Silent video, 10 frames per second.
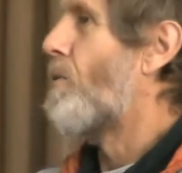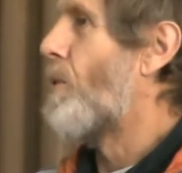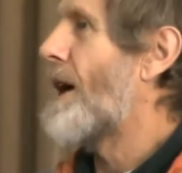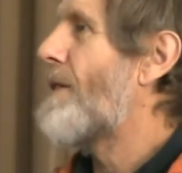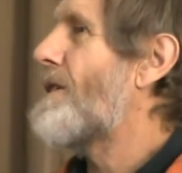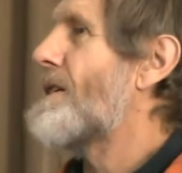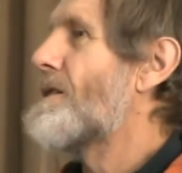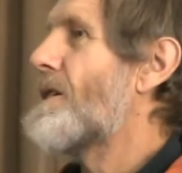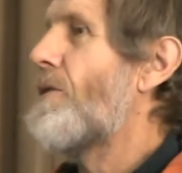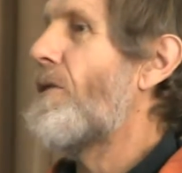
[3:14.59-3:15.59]
wear it
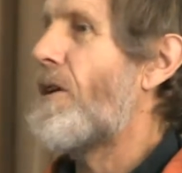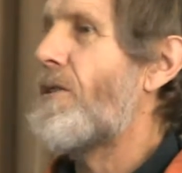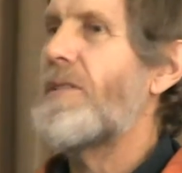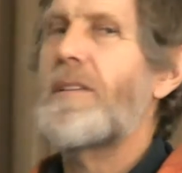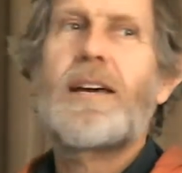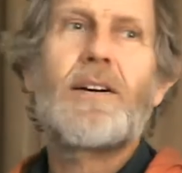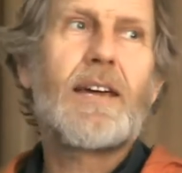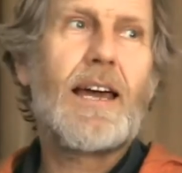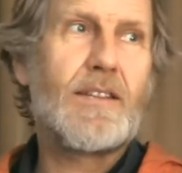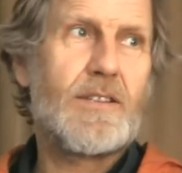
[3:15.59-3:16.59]
so long thou
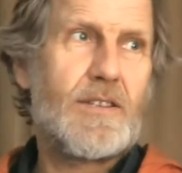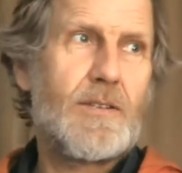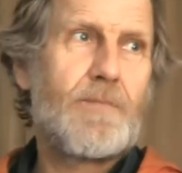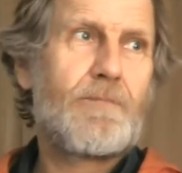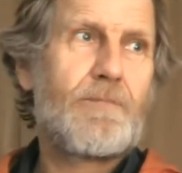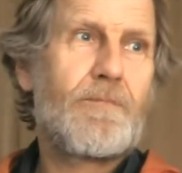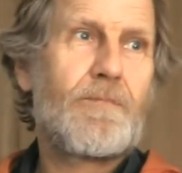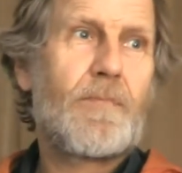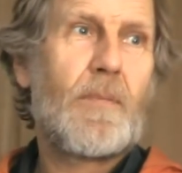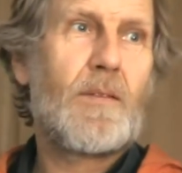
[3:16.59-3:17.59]
canst,
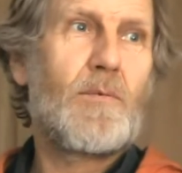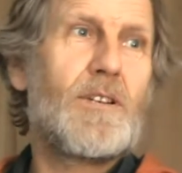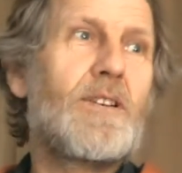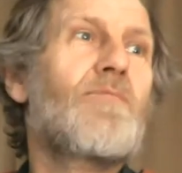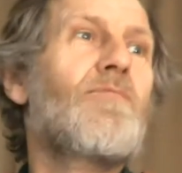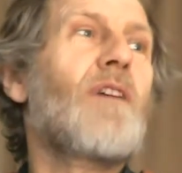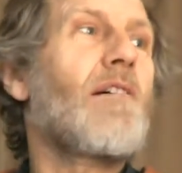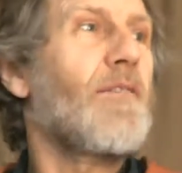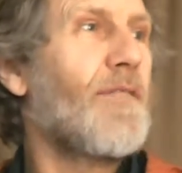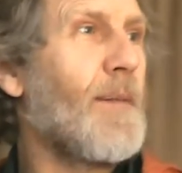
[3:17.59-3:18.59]
which is
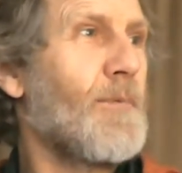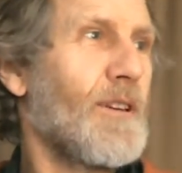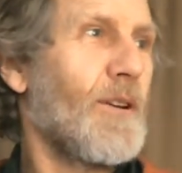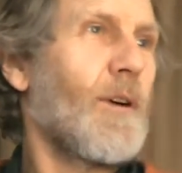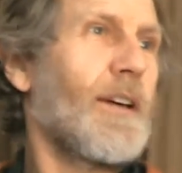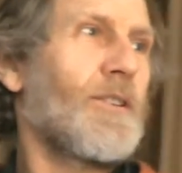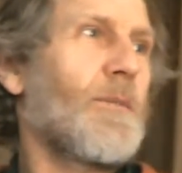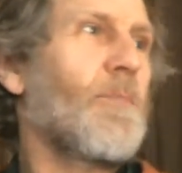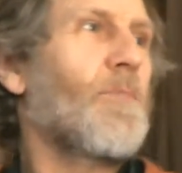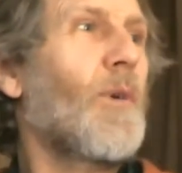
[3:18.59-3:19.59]
very famous in Quakerdom.